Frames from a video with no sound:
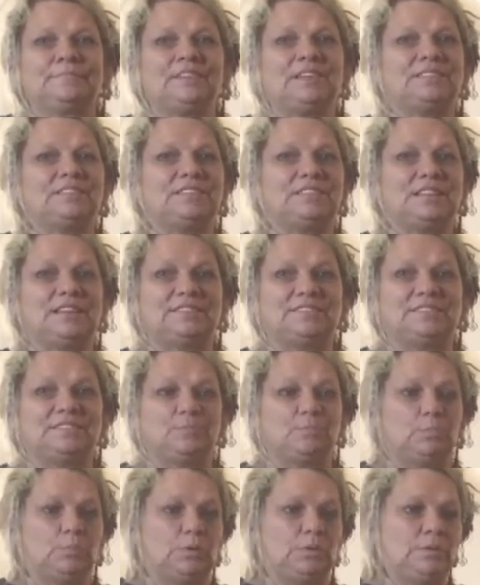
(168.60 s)
It's that
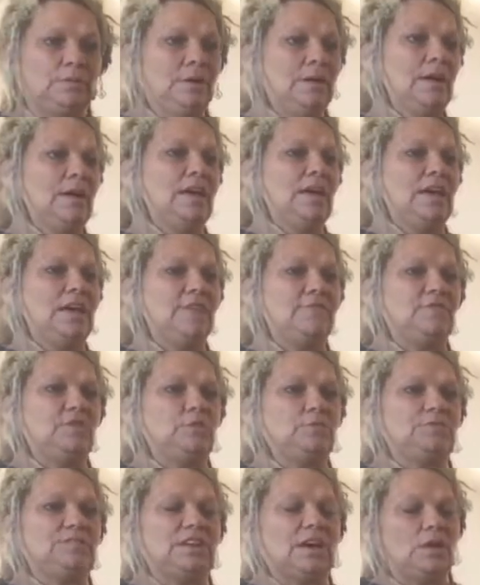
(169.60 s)
simple. If
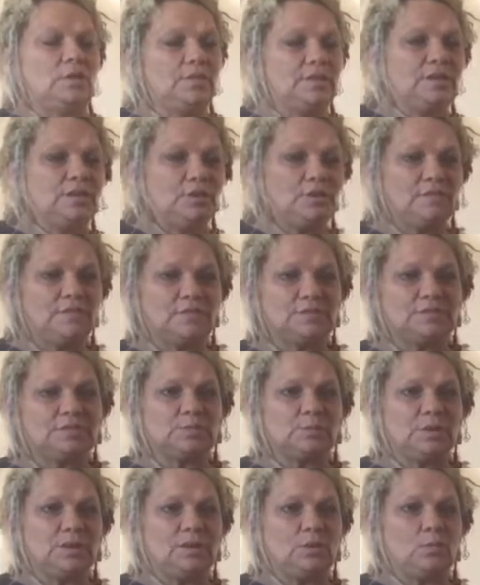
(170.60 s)
you tell the
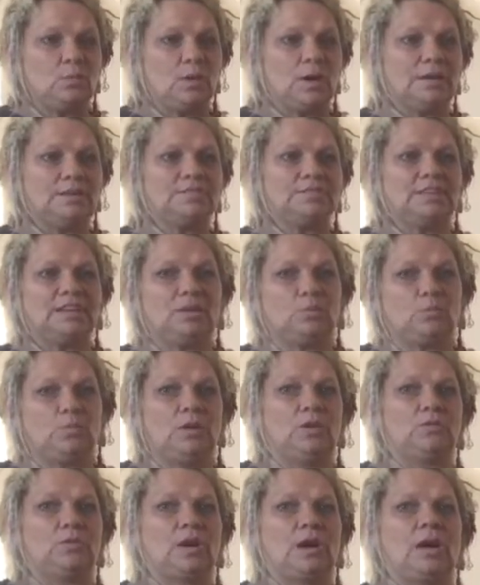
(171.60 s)
universe what you want, it
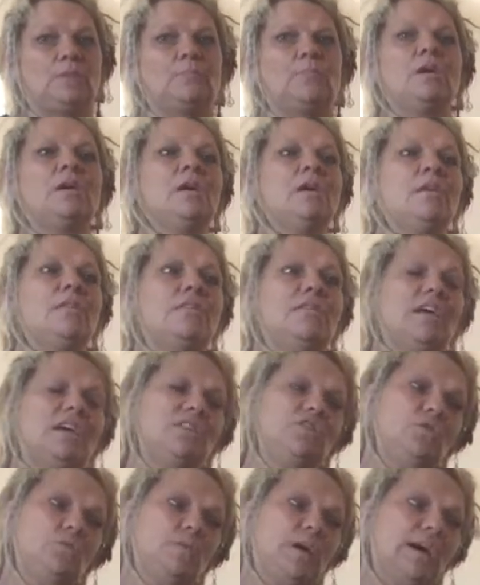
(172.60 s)
will come.
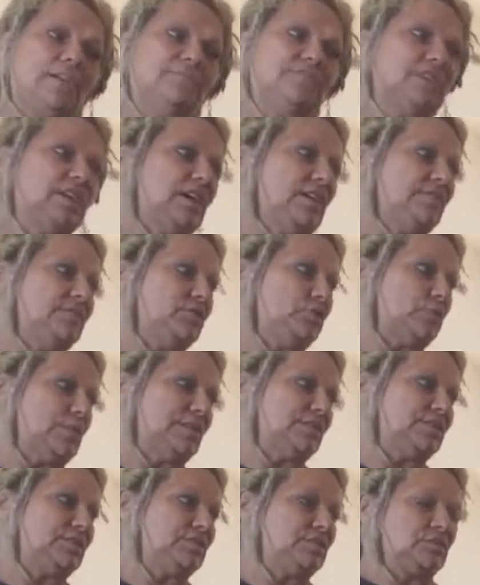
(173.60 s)
Then you have to have
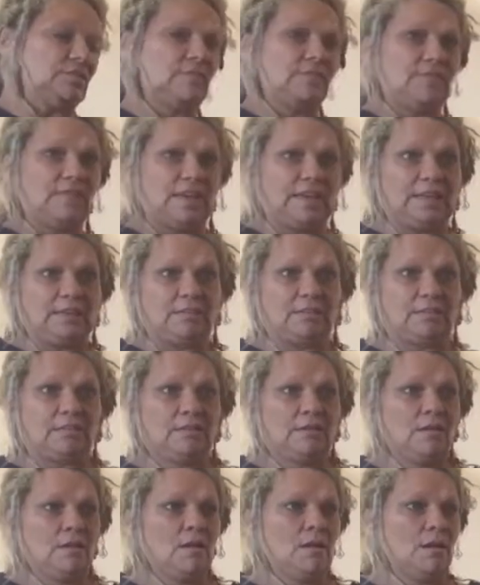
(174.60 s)
trust, faith,
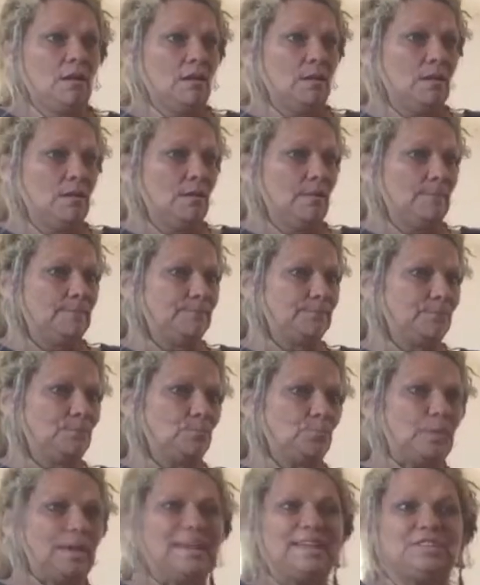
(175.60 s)

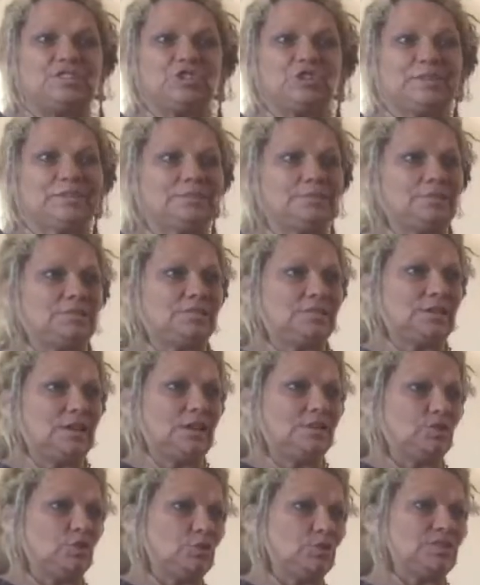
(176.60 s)
patience,
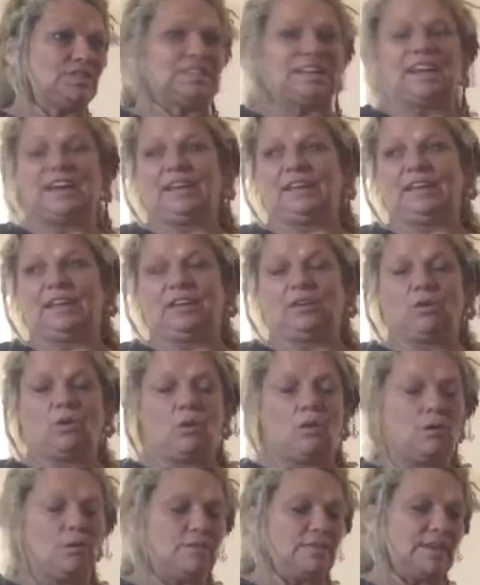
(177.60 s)
understanding,
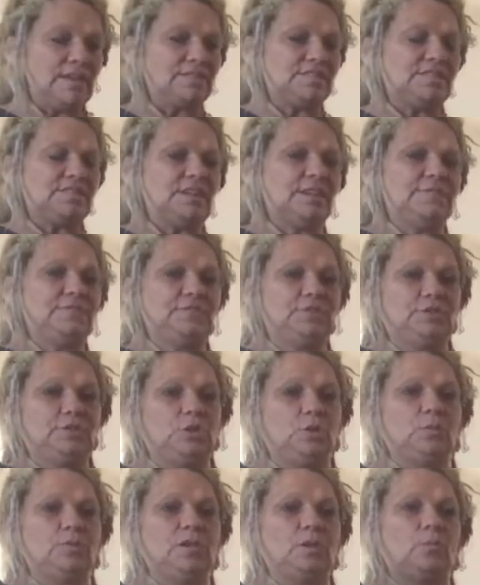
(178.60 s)
all that stuff to
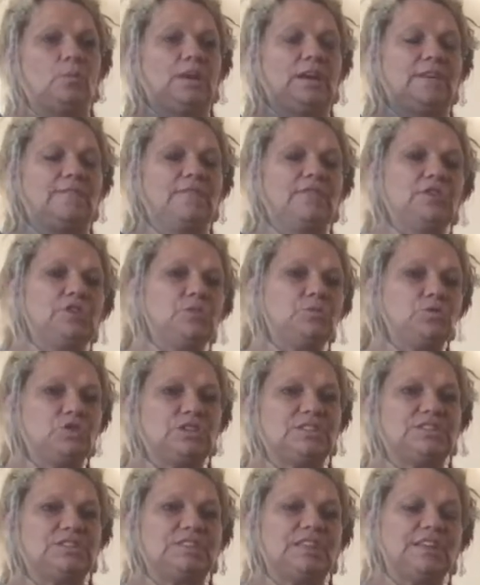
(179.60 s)
know that whatever you
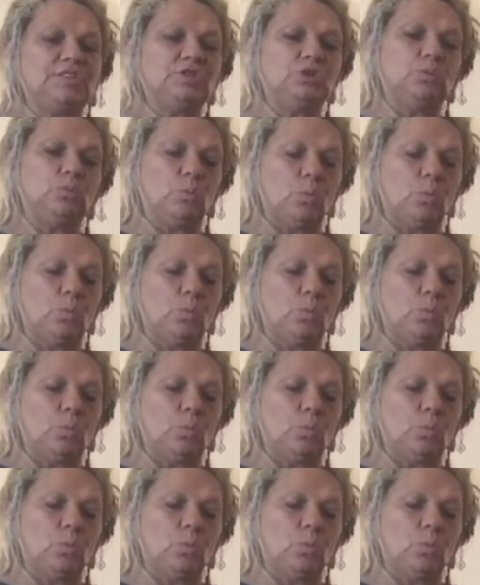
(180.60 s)
just said you